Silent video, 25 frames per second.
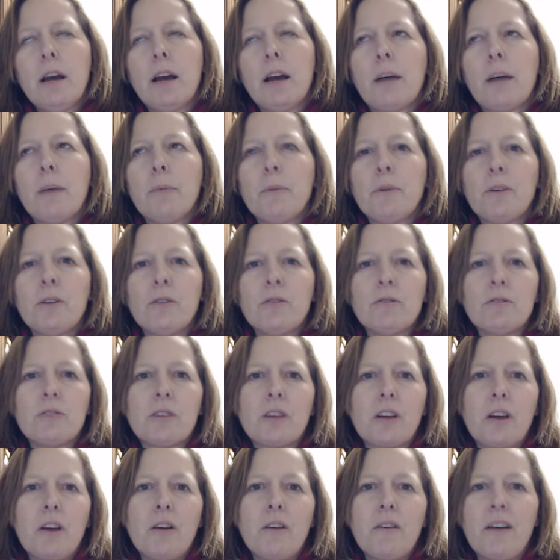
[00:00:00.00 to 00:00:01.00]
A couple
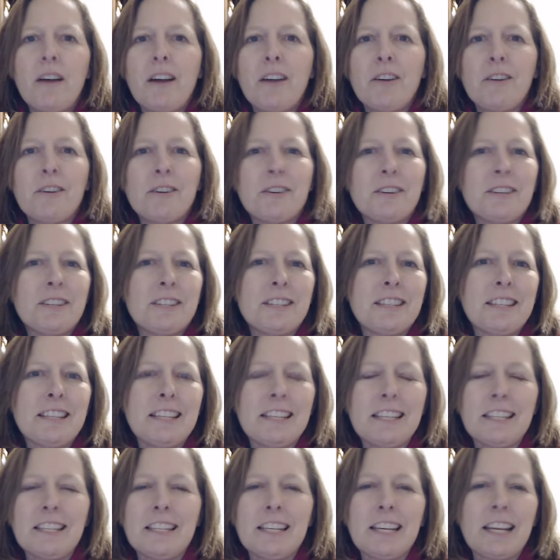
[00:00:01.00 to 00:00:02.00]
years ago, I heard a
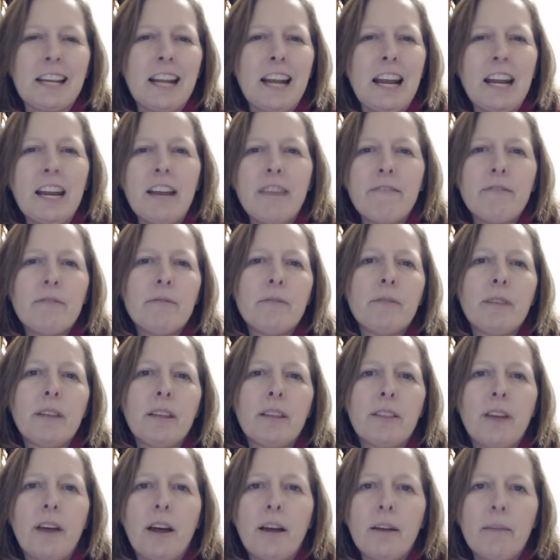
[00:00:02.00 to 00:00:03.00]
statistic and I never
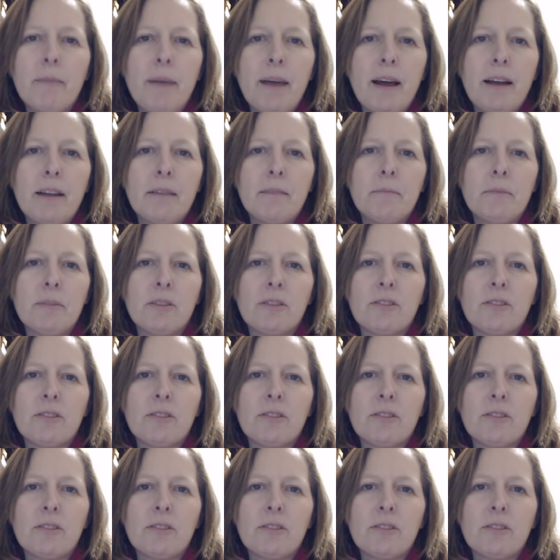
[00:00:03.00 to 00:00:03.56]
really thought about it,